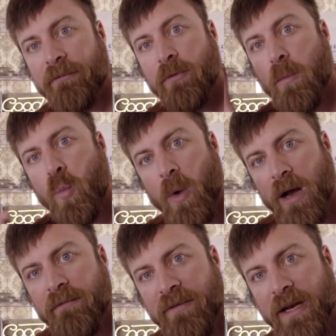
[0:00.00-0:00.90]
from
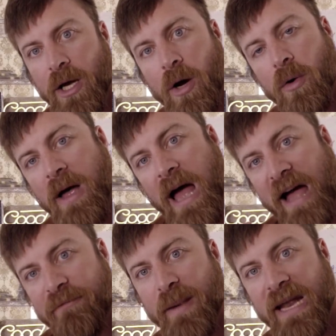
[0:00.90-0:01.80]
one video,
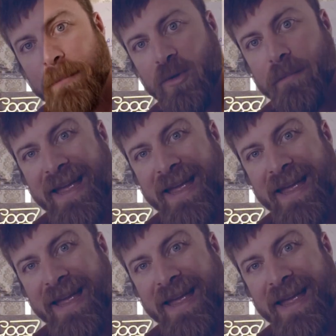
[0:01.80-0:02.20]
I've been able to